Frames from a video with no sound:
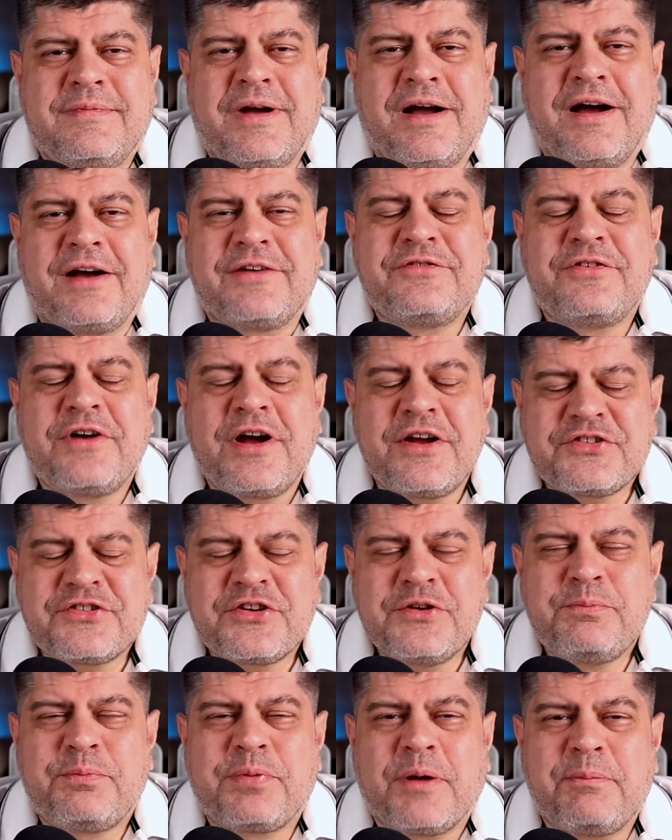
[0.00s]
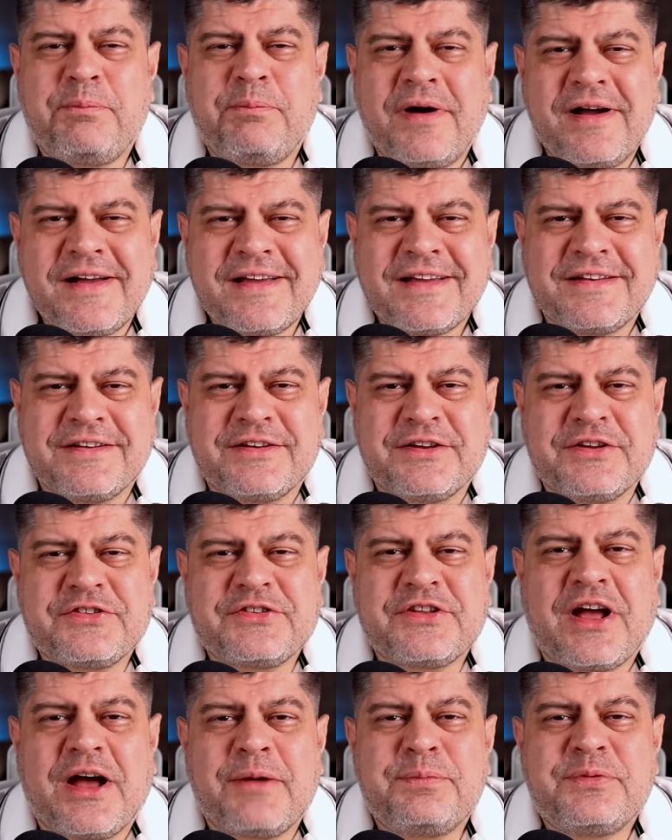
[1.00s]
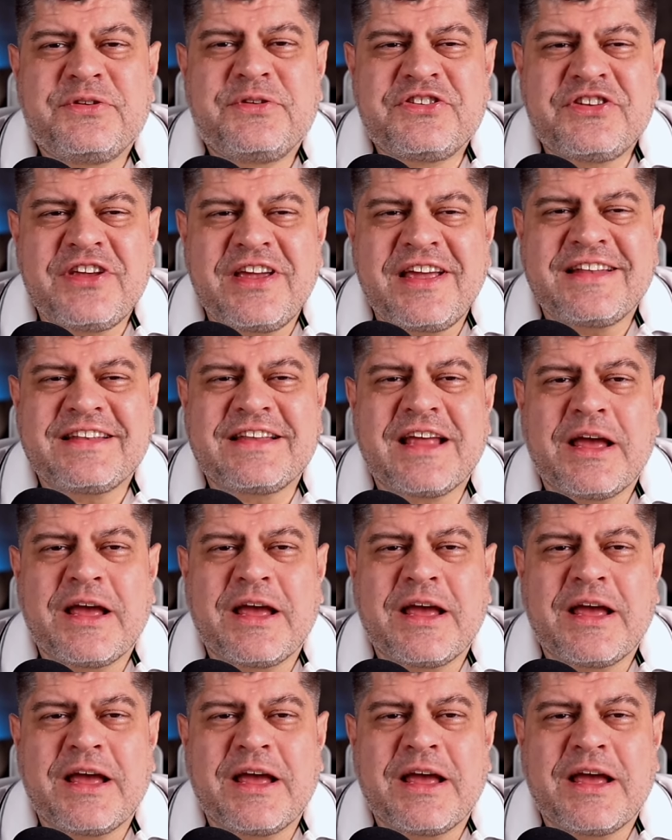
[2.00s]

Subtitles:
A Russian propagandist upset